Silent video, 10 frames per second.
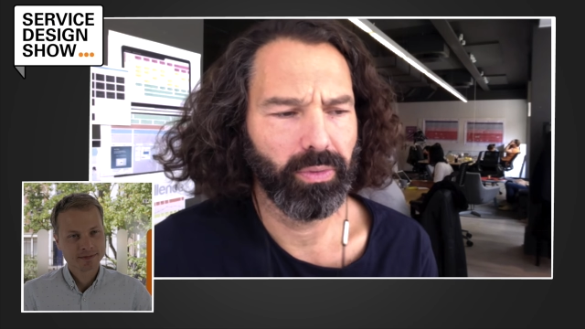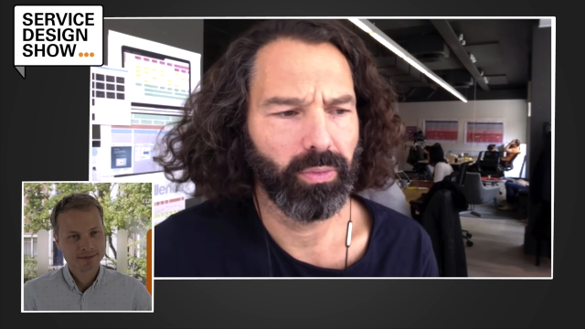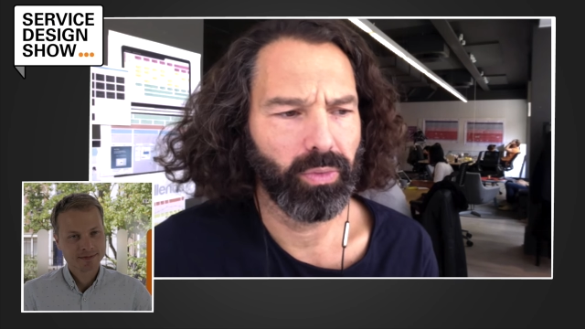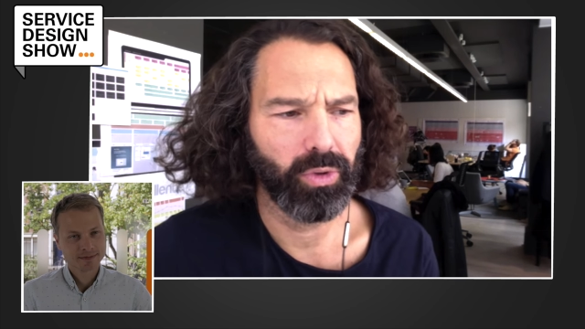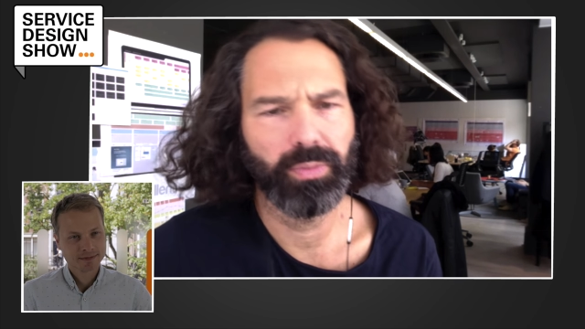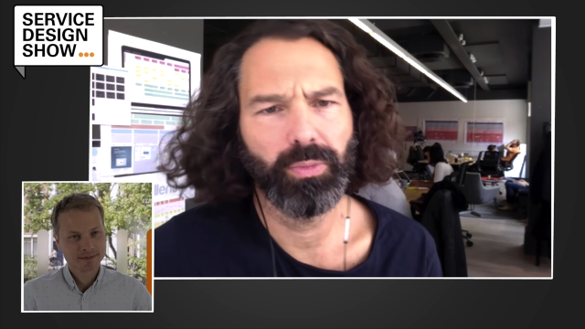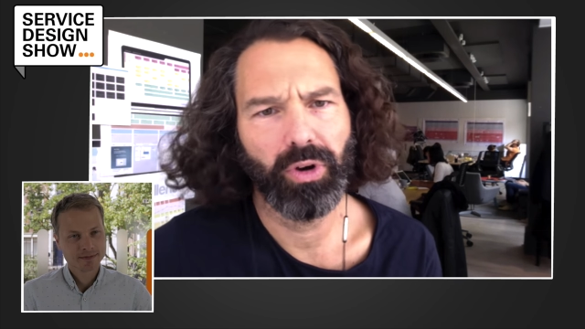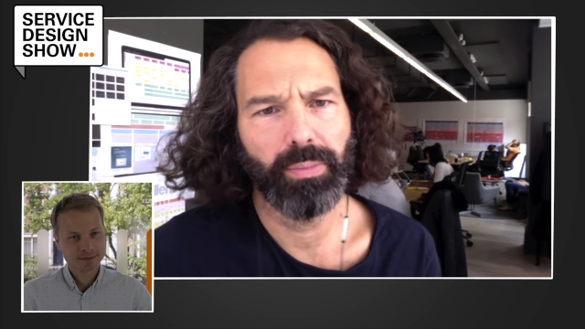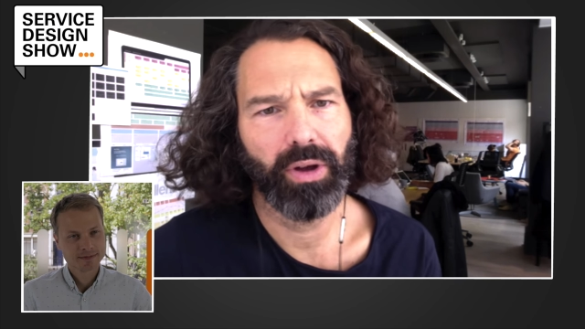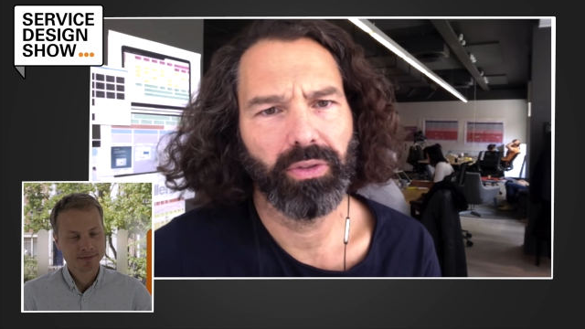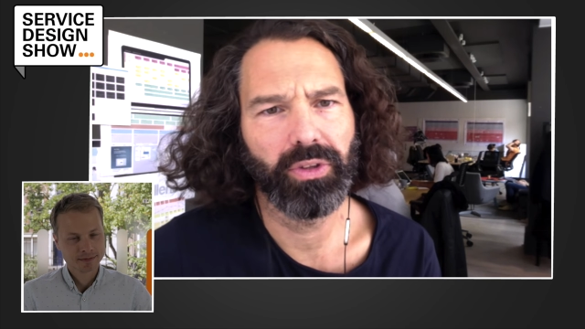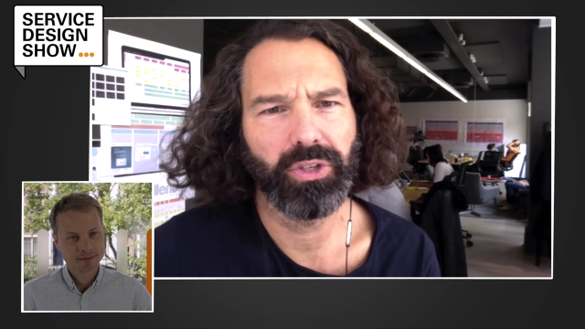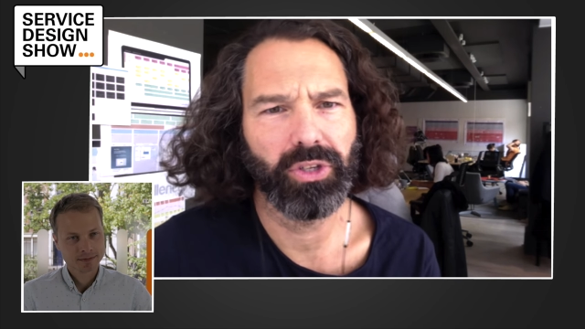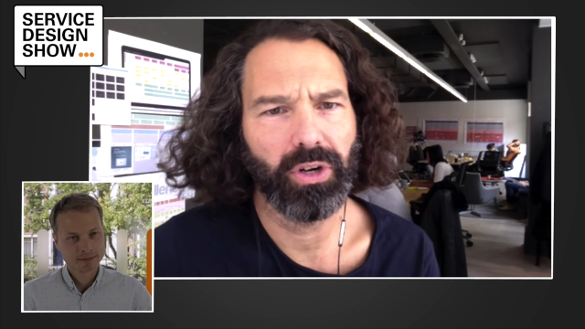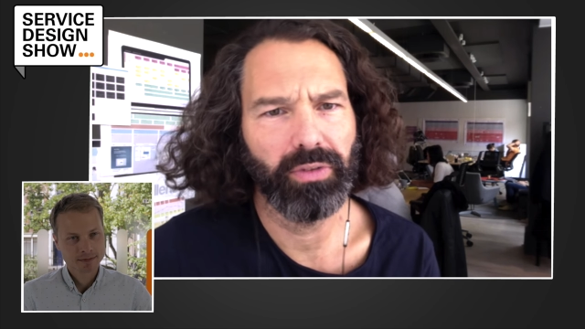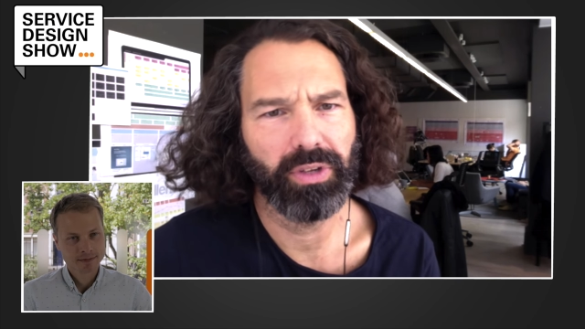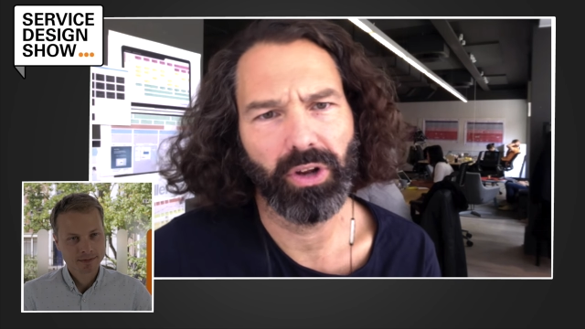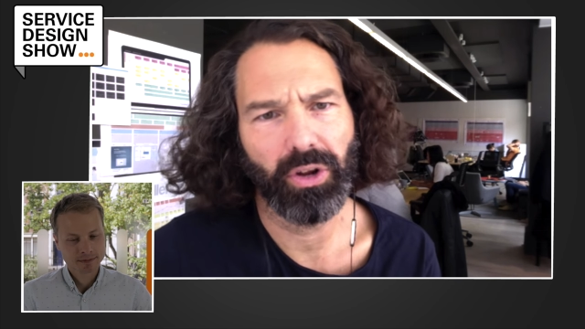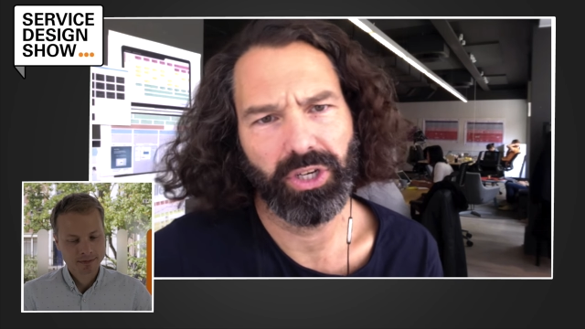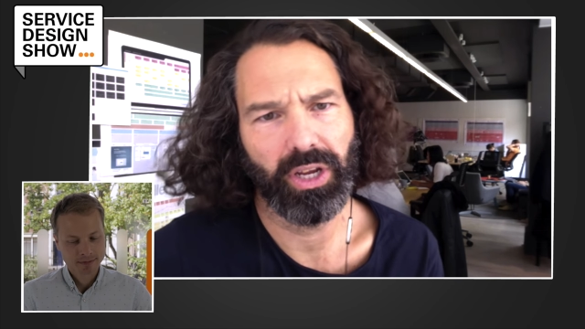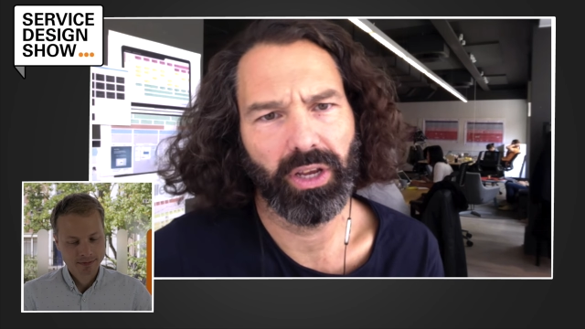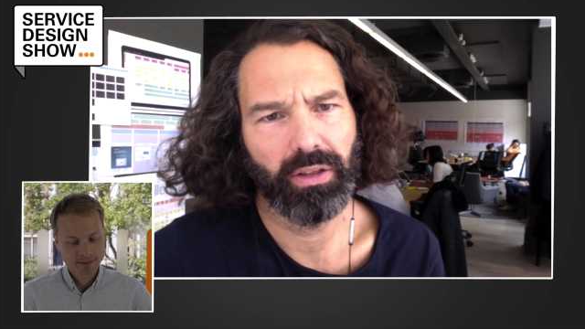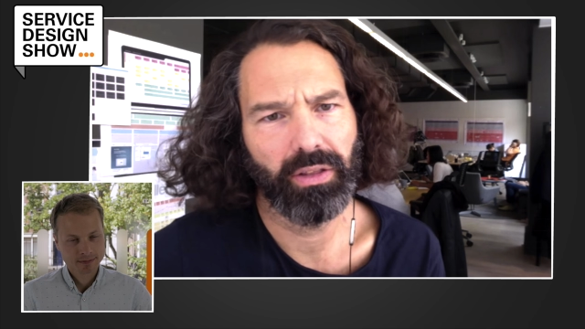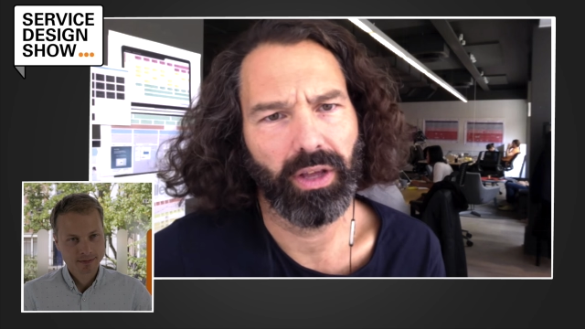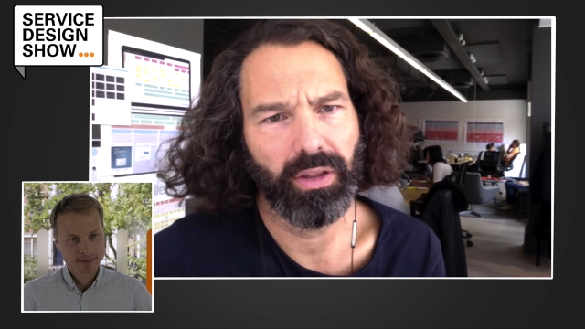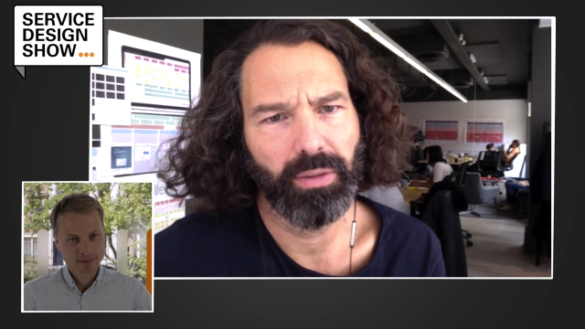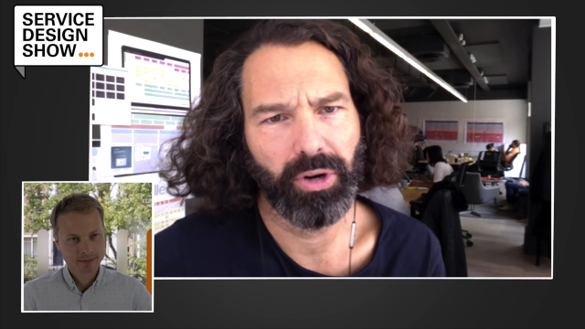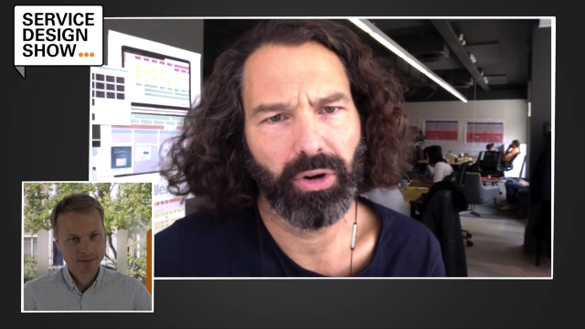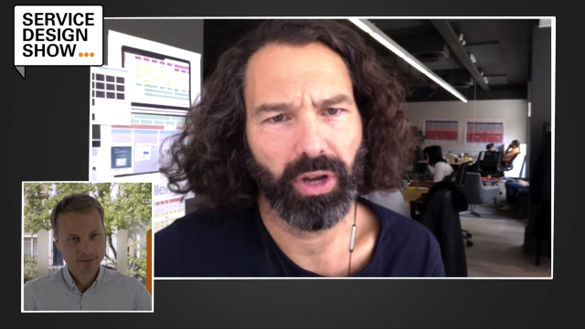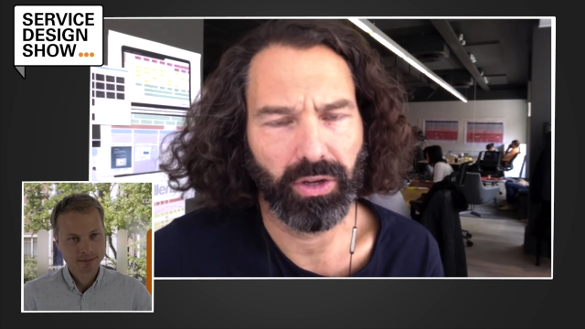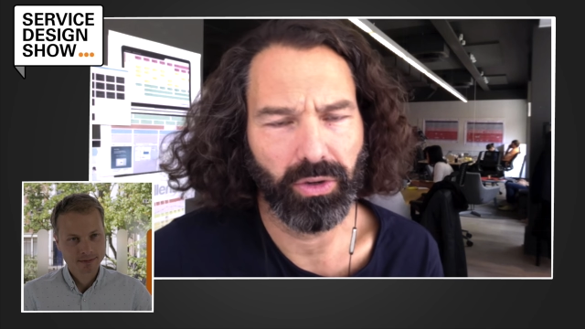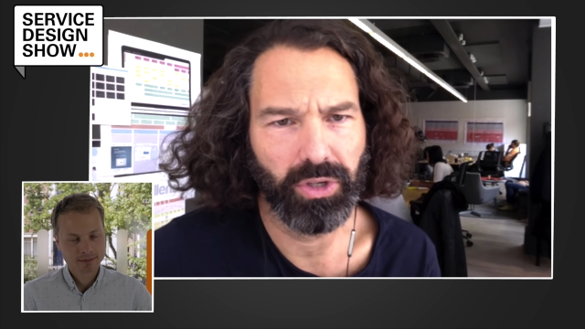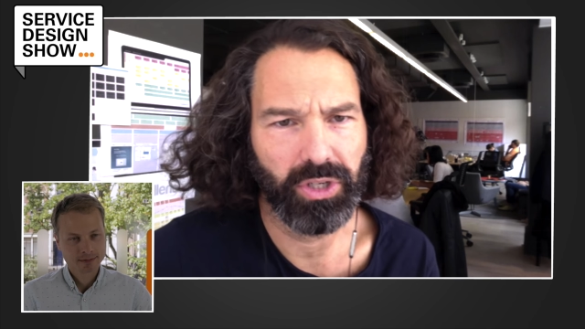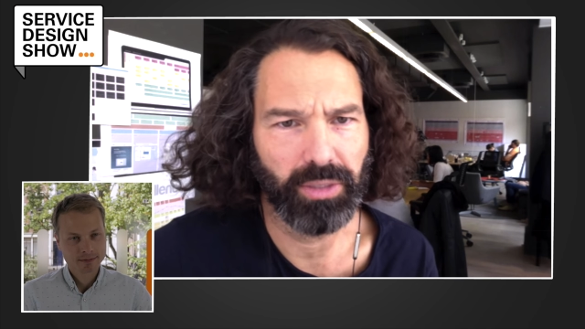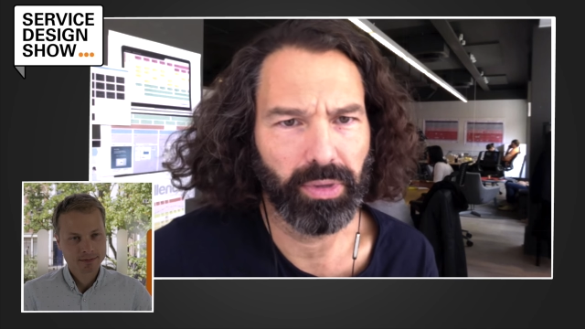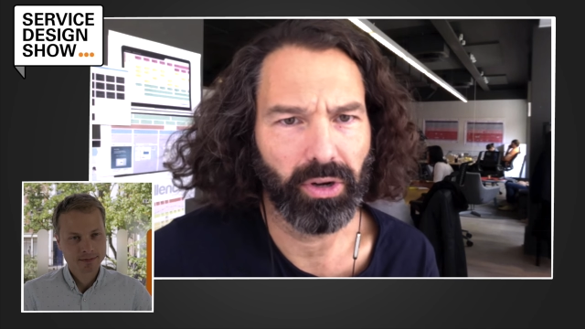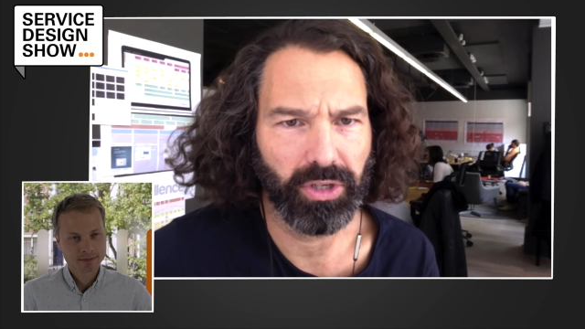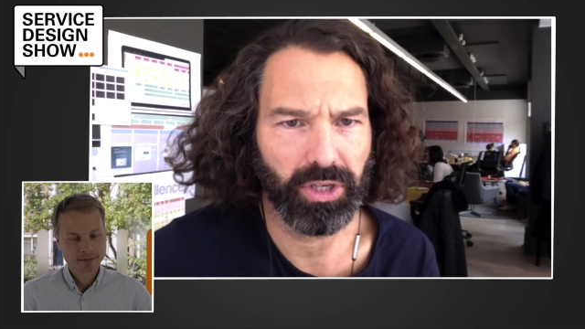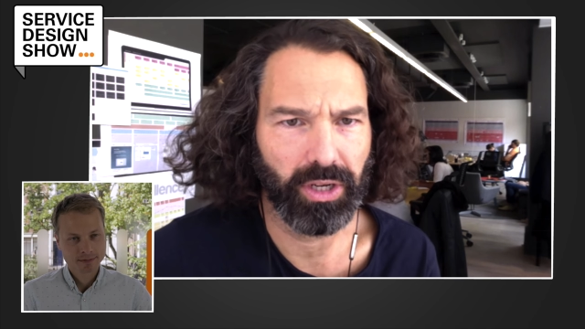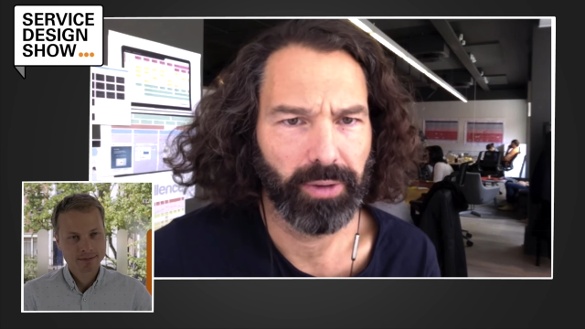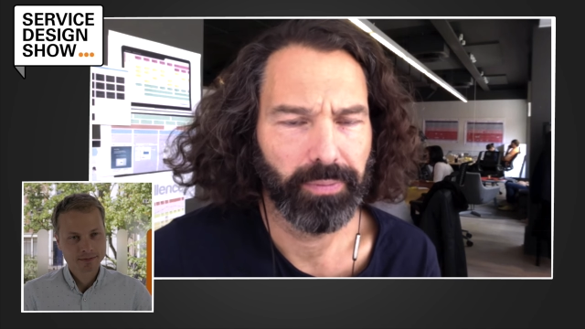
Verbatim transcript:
Speaker 1: was more about the service logic than the product ownership logic.